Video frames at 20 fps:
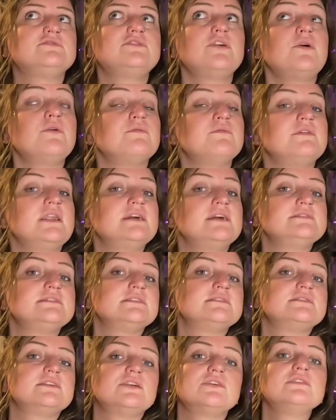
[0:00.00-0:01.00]
don't
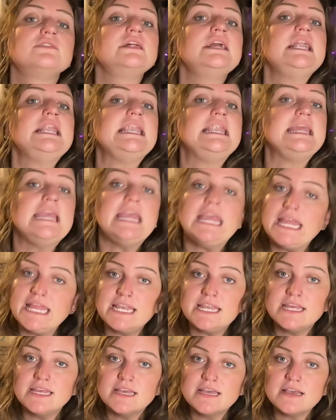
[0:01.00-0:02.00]
necessarily
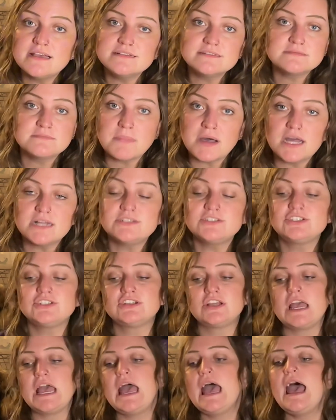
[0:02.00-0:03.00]
need as
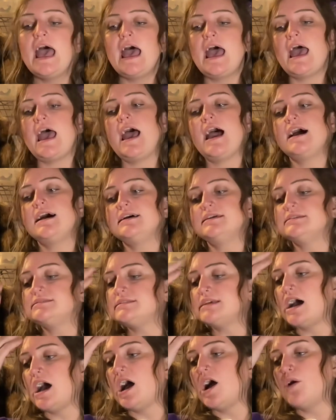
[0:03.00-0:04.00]
much as
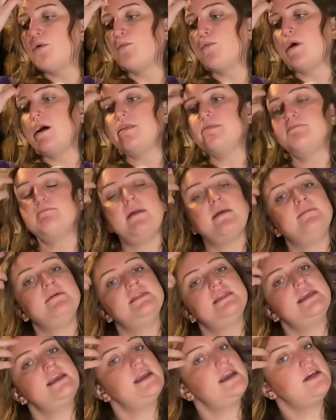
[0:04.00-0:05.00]
what maybe
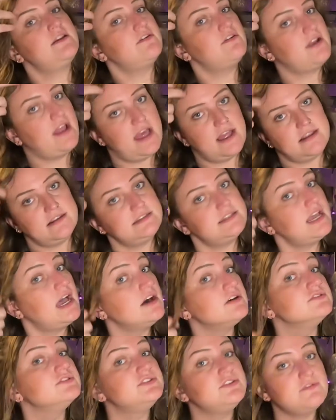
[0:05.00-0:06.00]
the internet
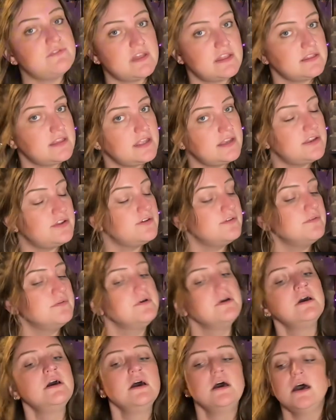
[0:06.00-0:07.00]
tells you that they do.
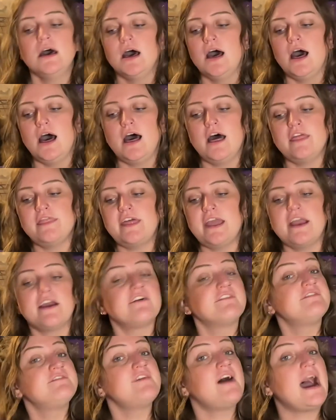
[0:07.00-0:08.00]
They are
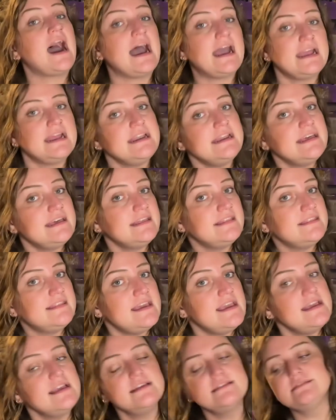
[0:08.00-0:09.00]
fine in
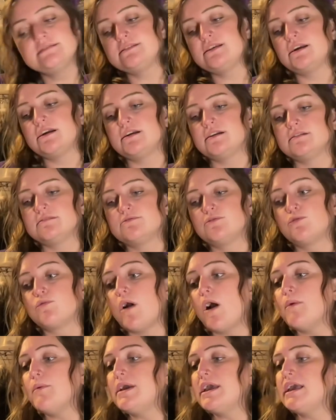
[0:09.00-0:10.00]
these. They're
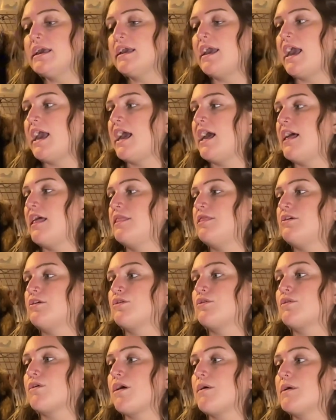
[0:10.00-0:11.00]
growing, and they're
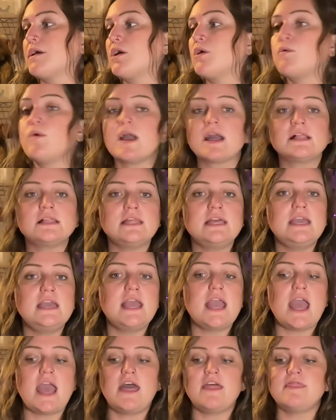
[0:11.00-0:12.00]
growing
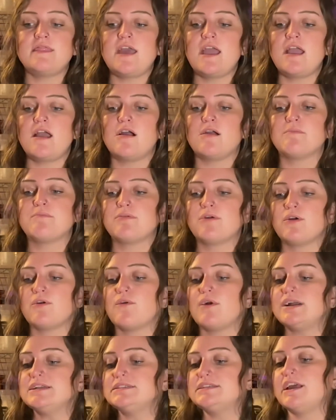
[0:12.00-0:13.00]
quickly, and they are
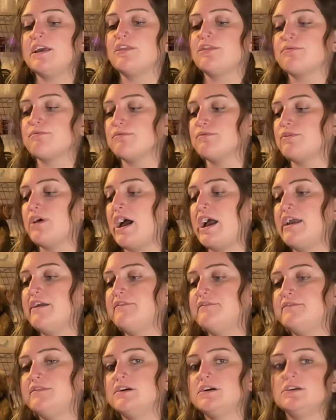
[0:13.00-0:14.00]
progressing through
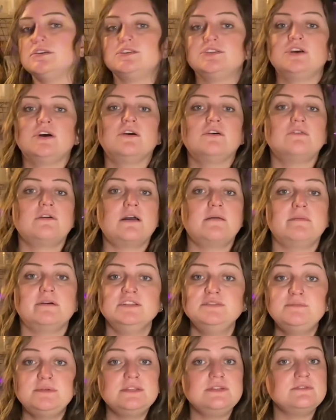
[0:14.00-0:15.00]
life. So I
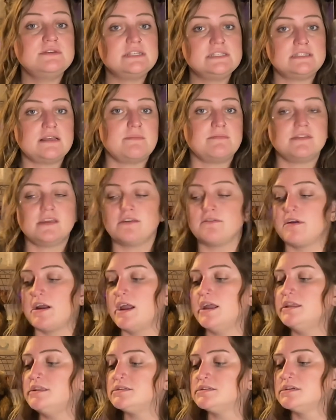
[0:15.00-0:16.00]
must be doing something
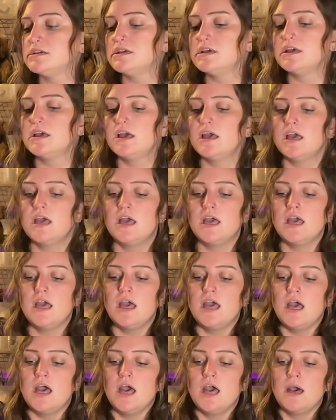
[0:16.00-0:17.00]
right.
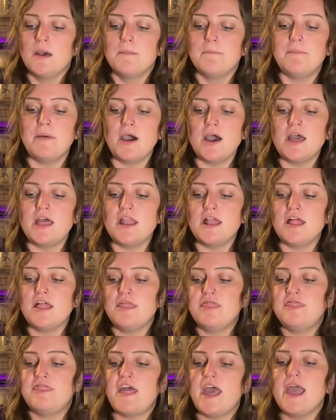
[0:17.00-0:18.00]
But
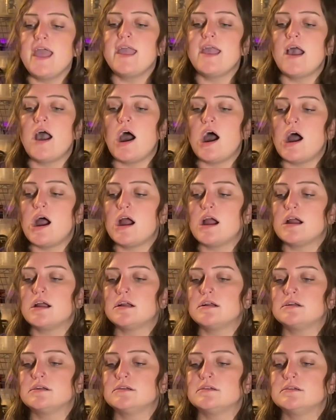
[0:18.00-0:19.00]
they
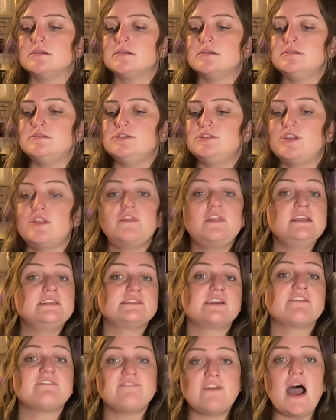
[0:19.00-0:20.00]
are, you know, these
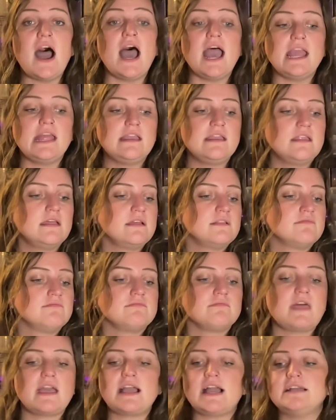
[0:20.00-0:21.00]
are fine.
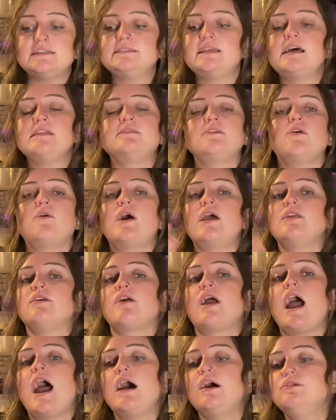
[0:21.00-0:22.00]
Like I said though, at your
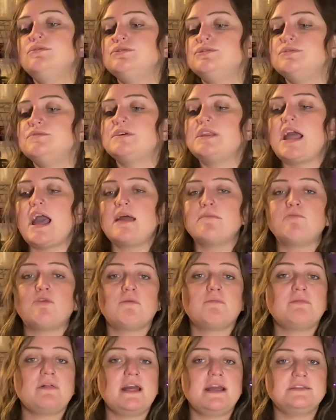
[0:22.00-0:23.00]
house, you can add more
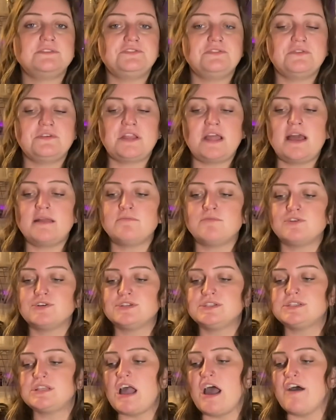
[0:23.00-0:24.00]
plants, you can add more
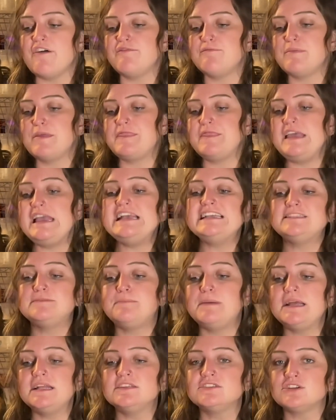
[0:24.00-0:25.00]
stuff, but these
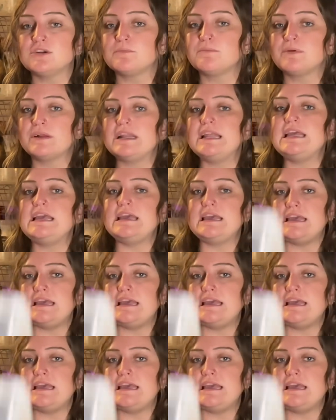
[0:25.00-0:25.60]
bins are pretty